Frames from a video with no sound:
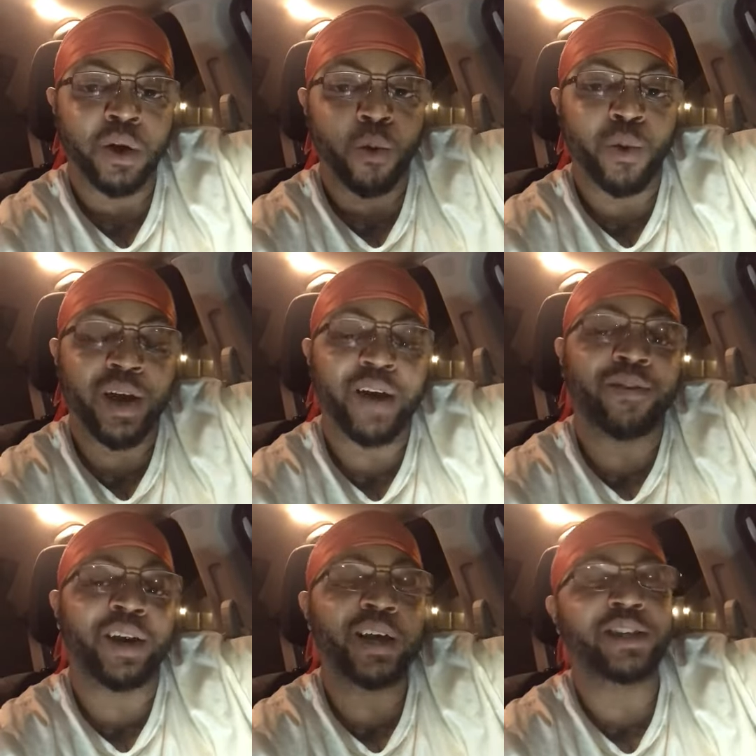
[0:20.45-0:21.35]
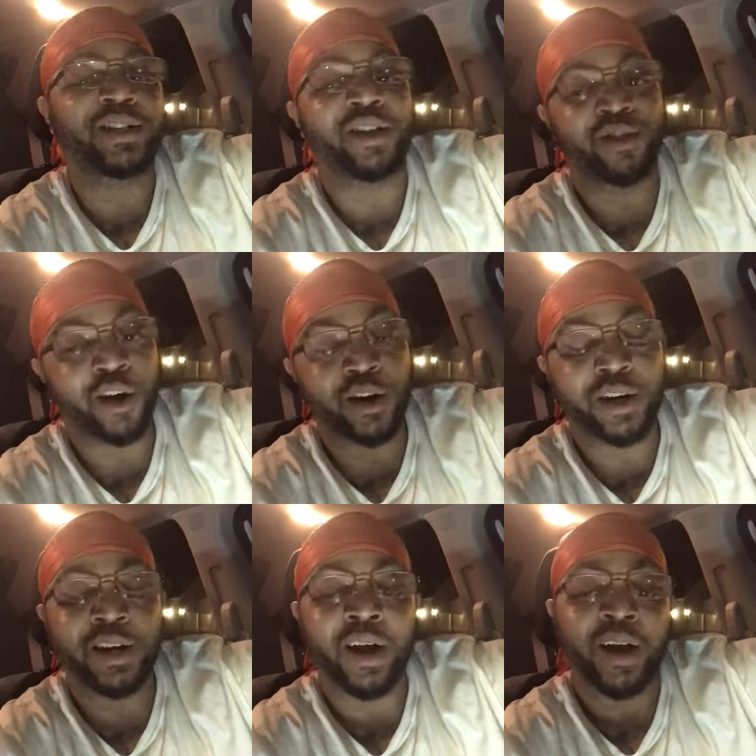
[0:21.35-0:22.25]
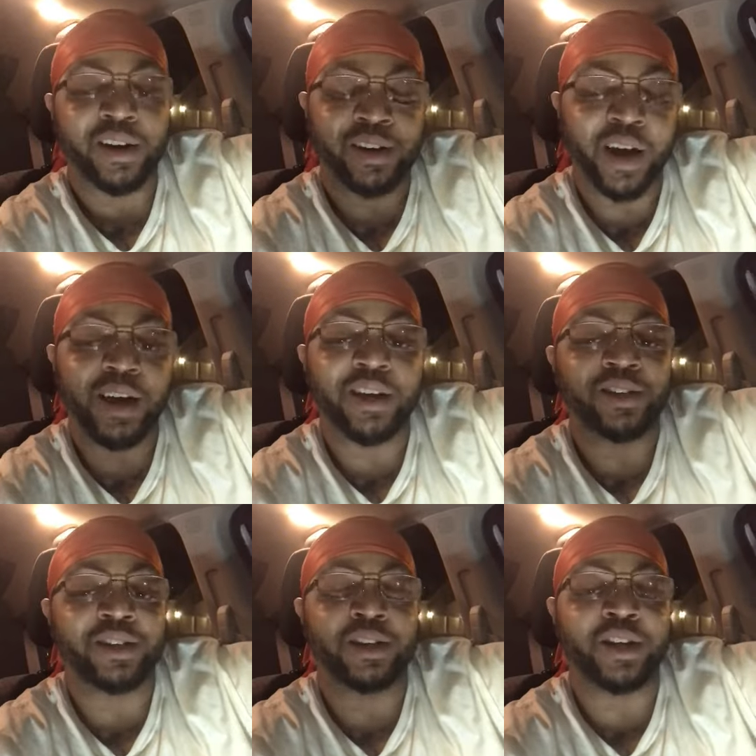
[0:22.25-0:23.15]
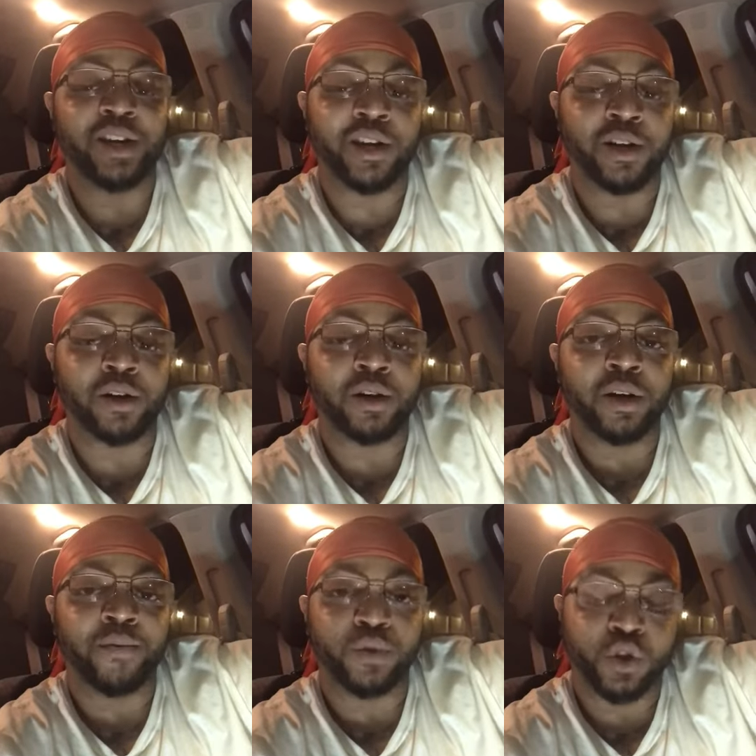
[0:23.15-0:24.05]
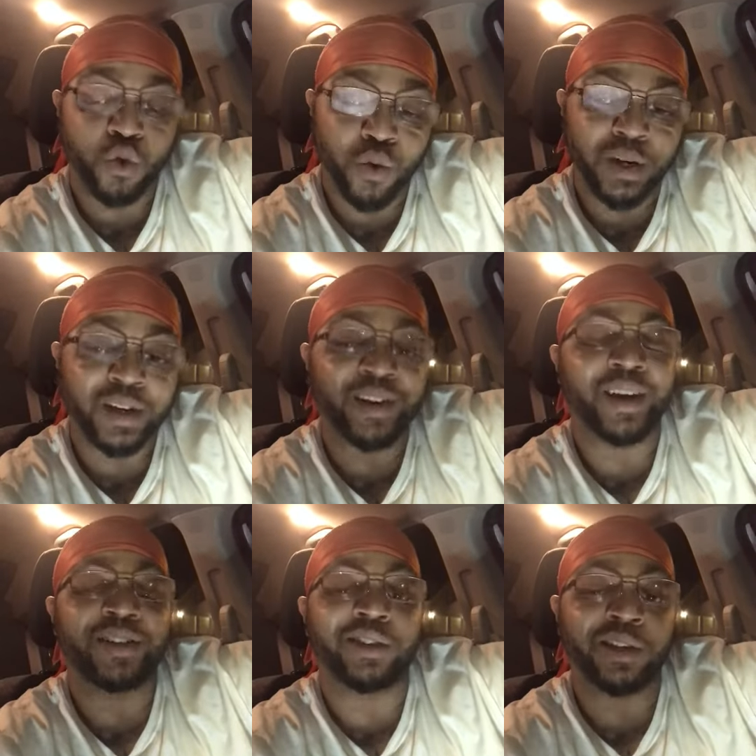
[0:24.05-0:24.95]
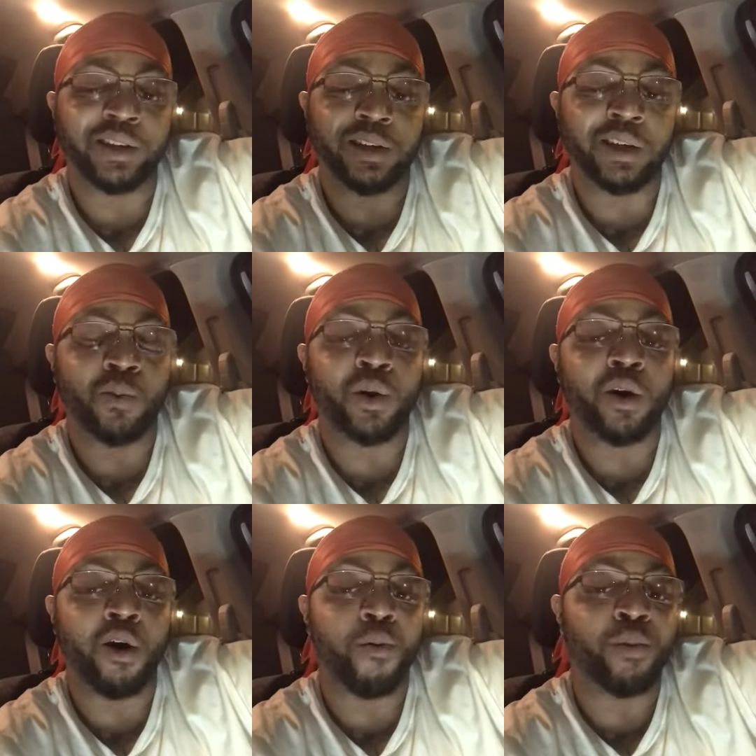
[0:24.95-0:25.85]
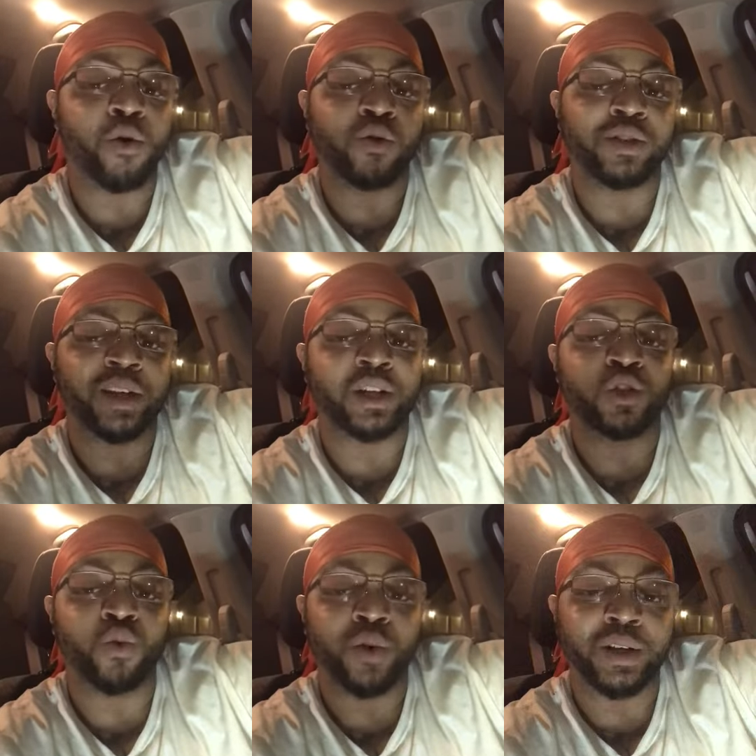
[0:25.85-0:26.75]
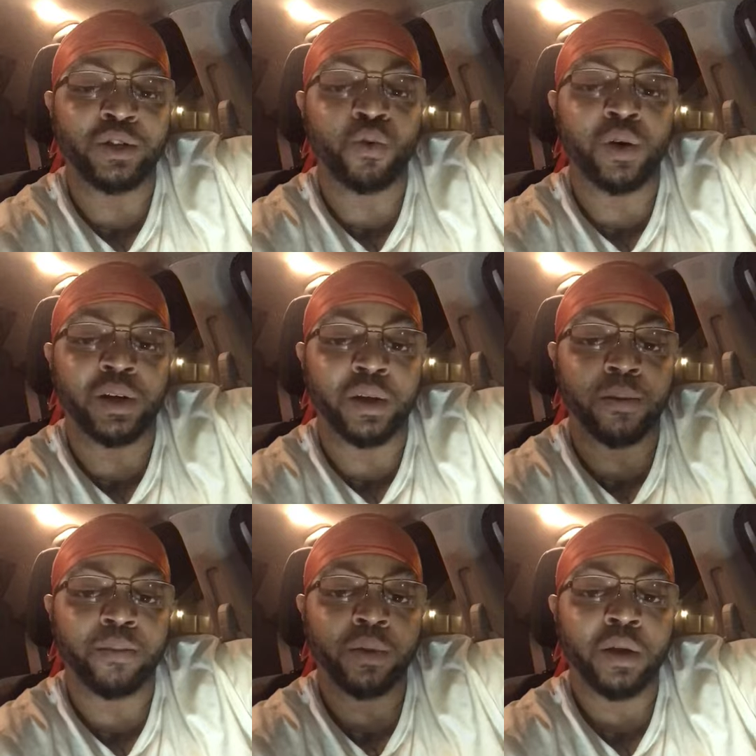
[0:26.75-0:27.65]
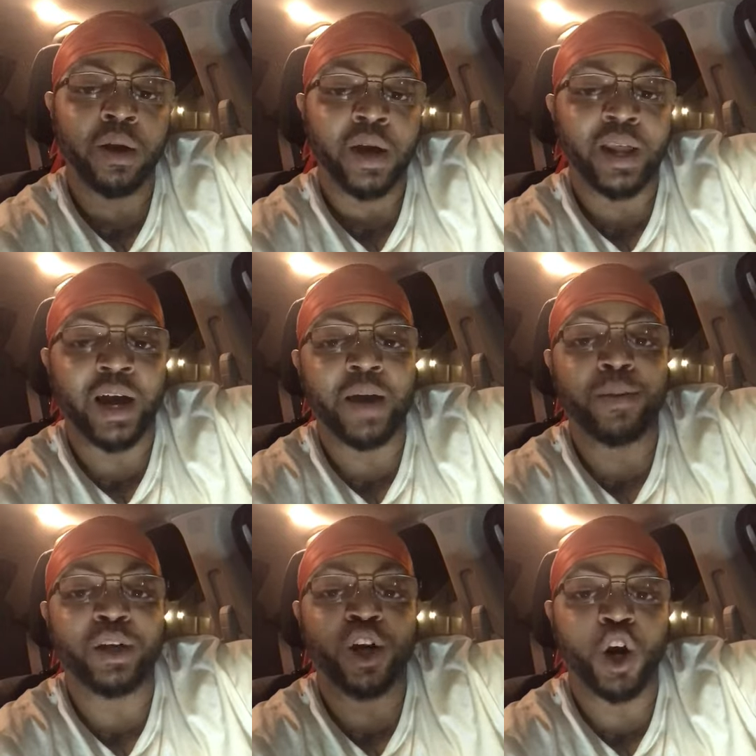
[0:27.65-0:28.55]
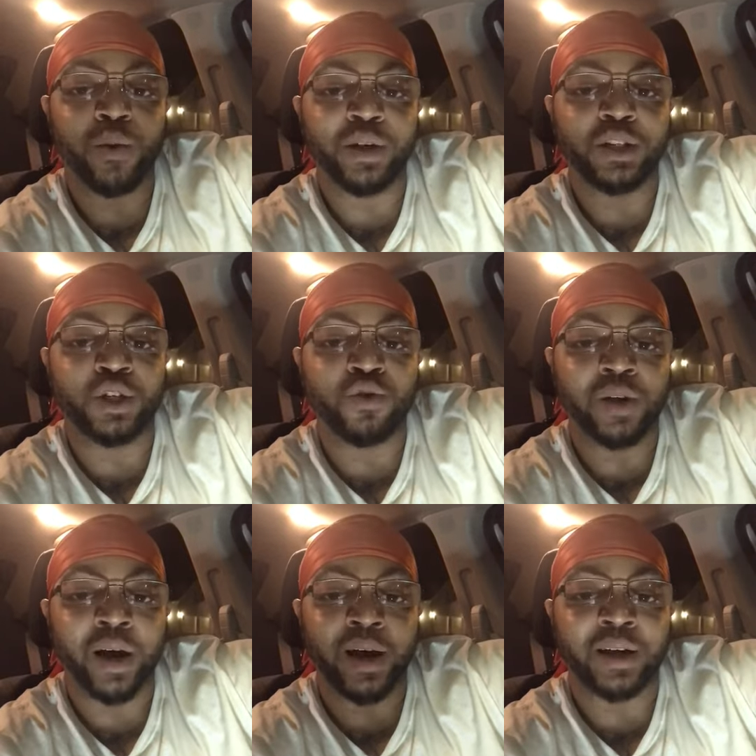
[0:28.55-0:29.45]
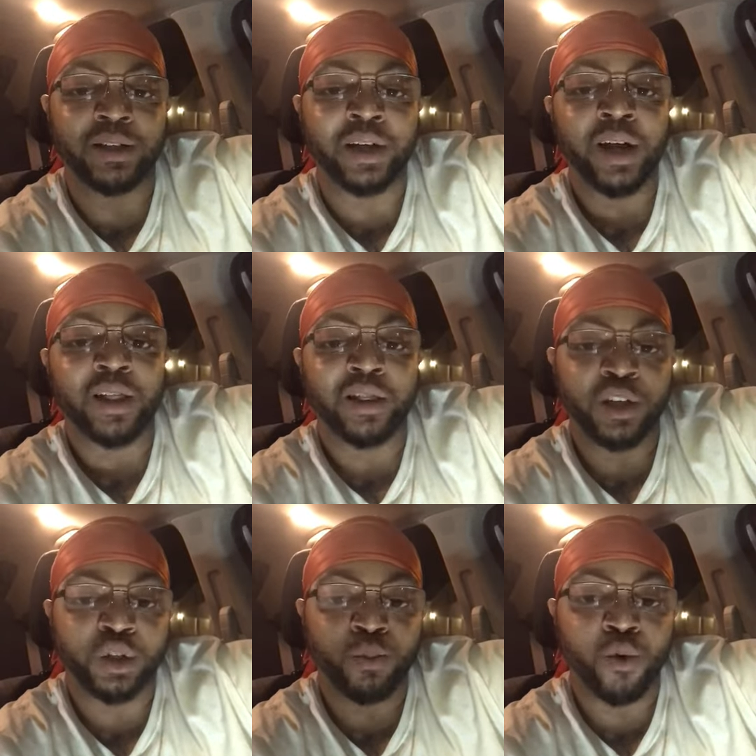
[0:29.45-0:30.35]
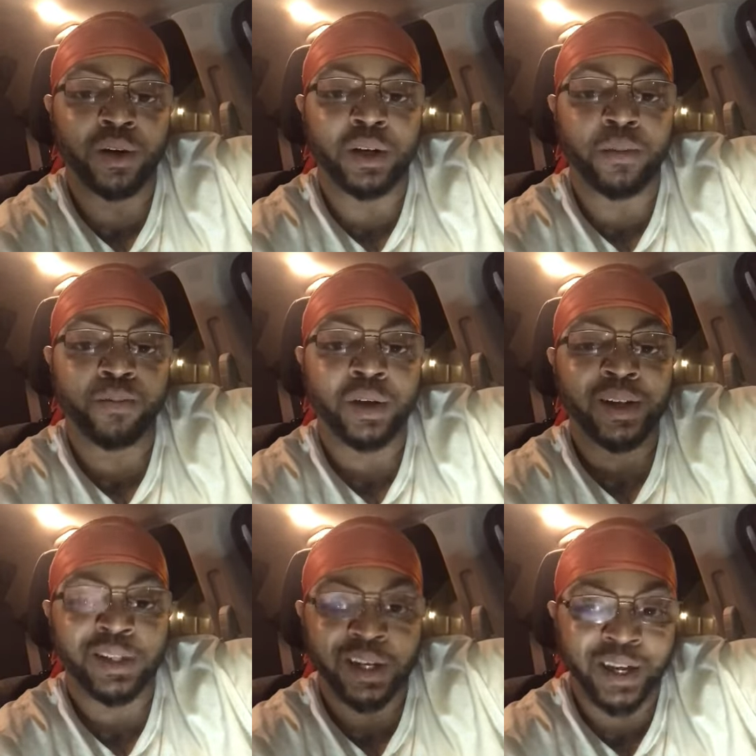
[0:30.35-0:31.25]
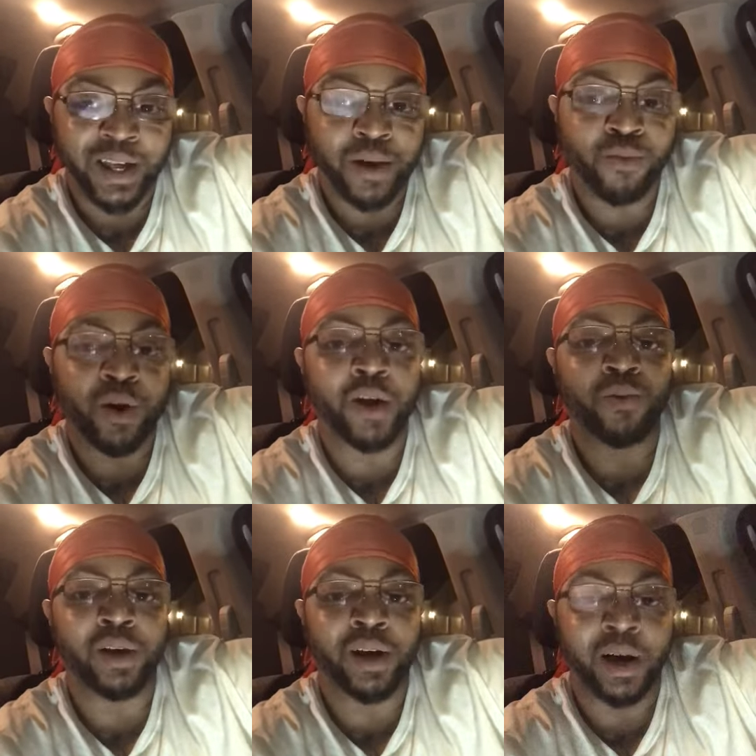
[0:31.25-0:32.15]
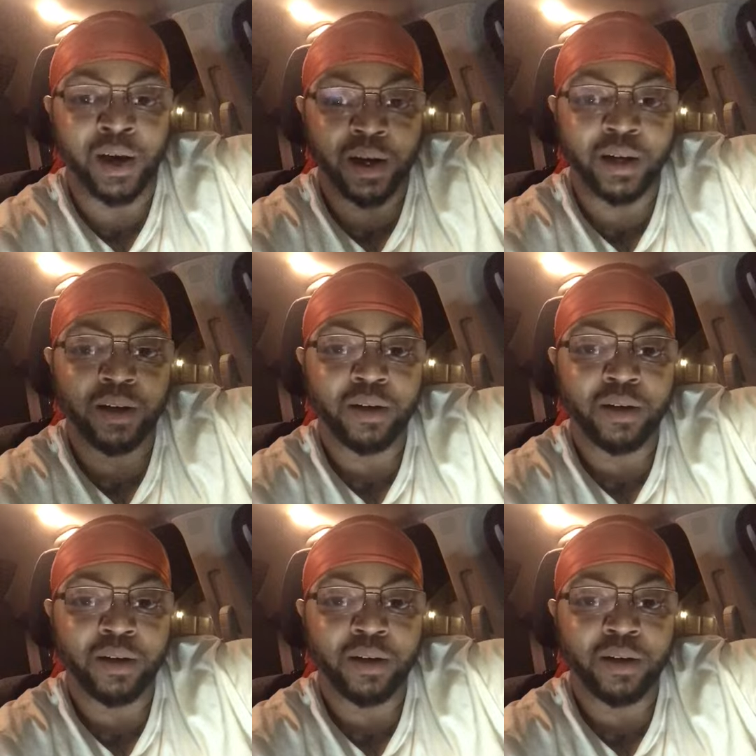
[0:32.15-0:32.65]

We have less than 30 days in the year 2019, and we're almost in 2020. And I am encouraging you guys this morning to get it right with God.